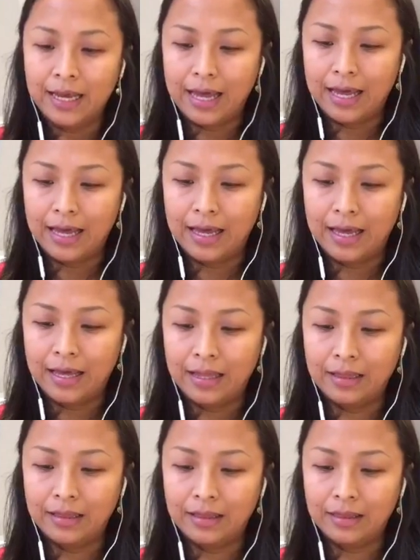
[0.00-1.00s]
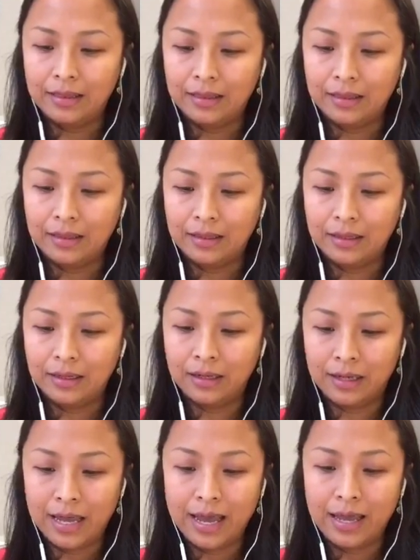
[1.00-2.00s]
And
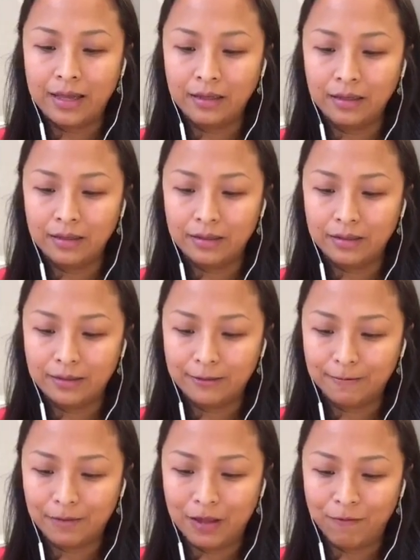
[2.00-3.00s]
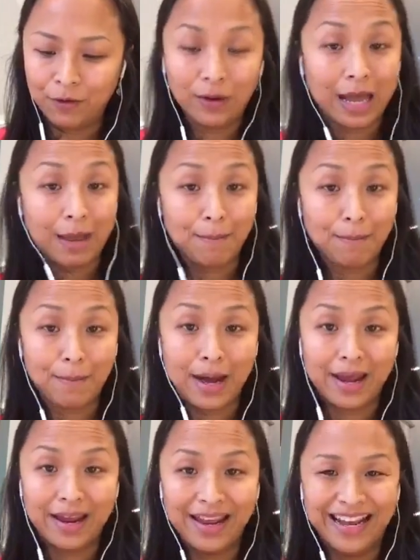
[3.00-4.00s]
again, if you like
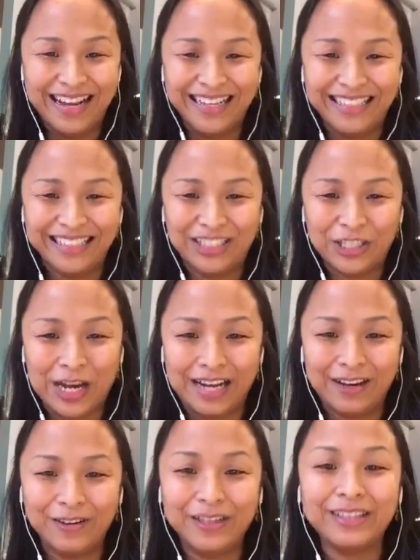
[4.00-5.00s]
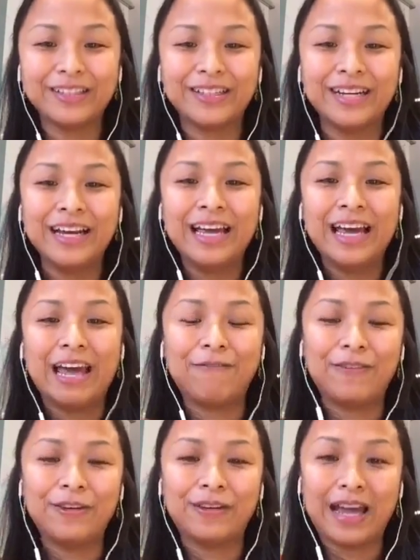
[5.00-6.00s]
my channel,
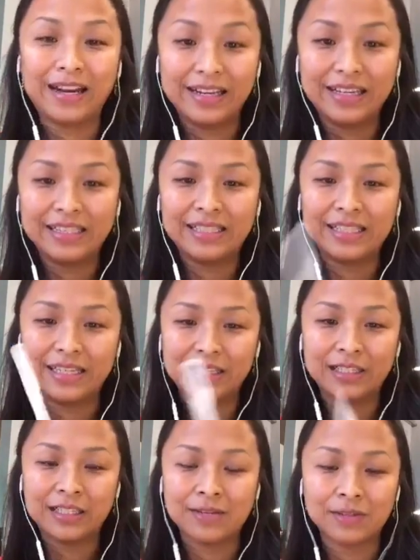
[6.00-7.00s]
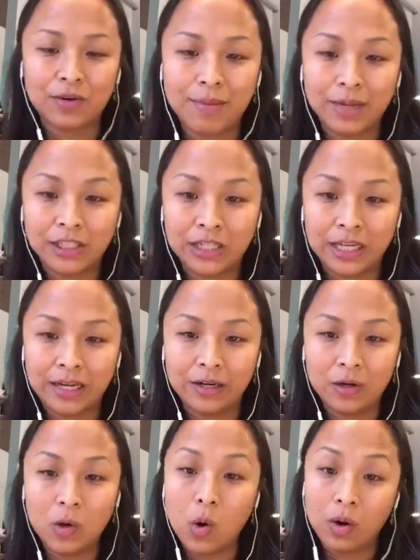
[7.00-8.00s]
if you like this, either subscribe my
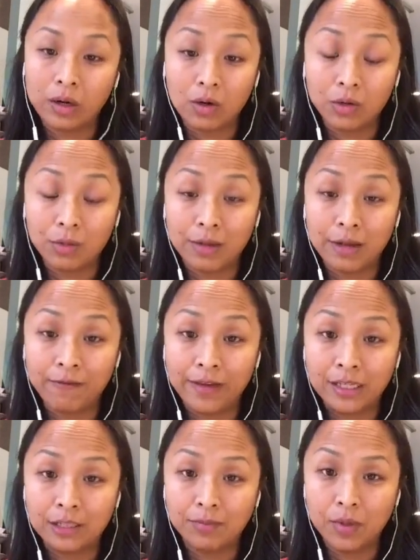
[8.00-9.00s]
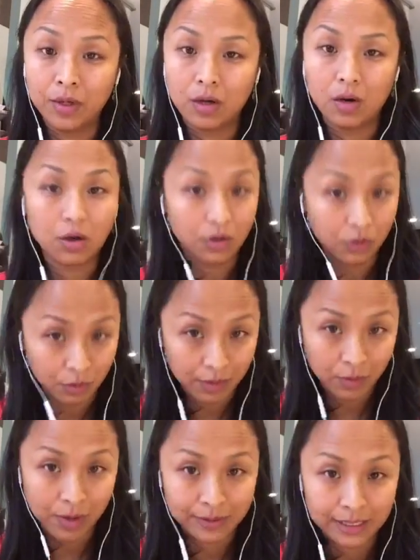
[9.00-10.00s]
channel or go to my Facebook or go to
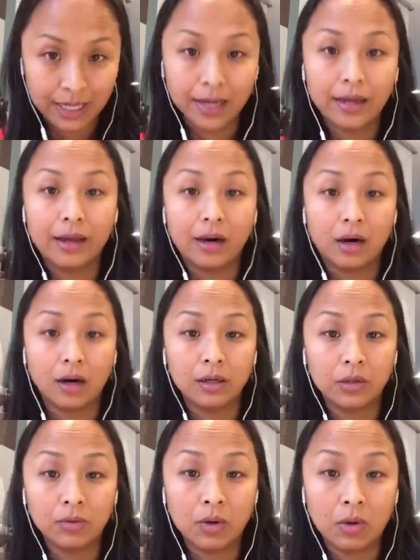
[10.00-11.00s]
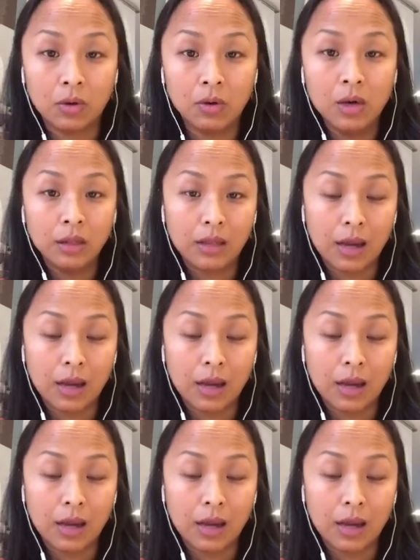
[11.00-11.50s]
my website at ruowen.com.